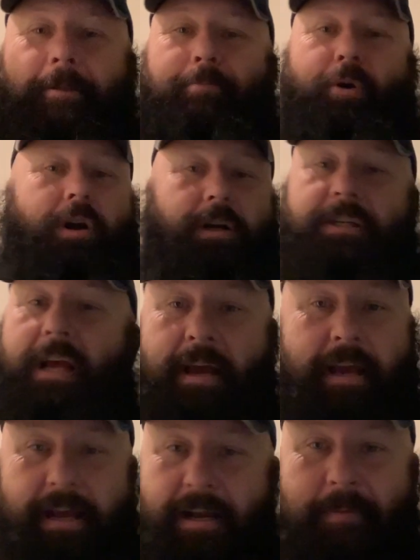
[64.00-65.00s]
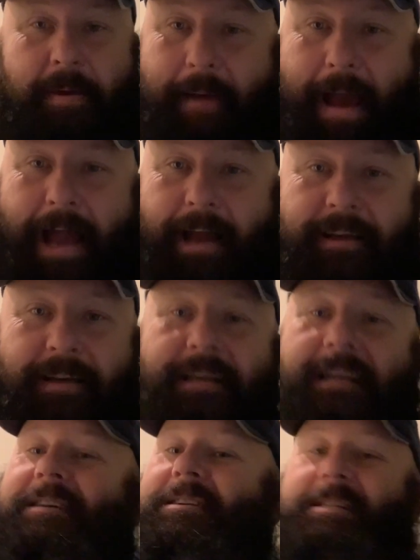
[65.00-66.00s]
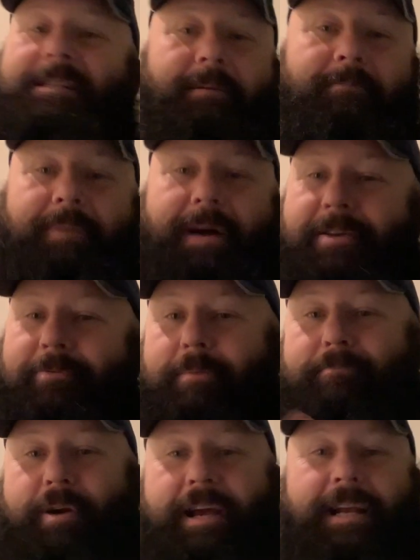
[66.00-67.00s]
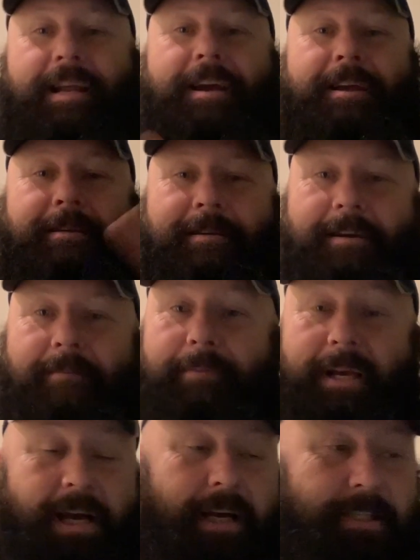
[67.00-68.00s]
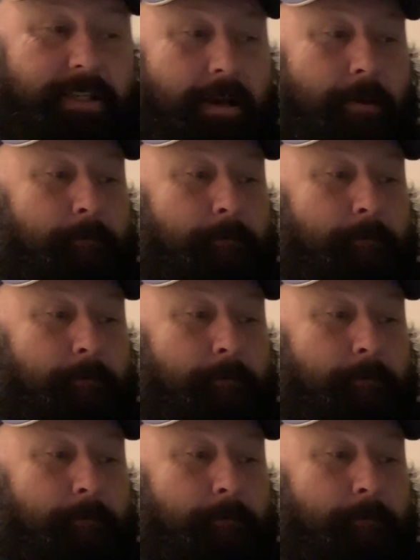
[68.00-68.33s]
the borders, it'd be back. Somebody would bring it in because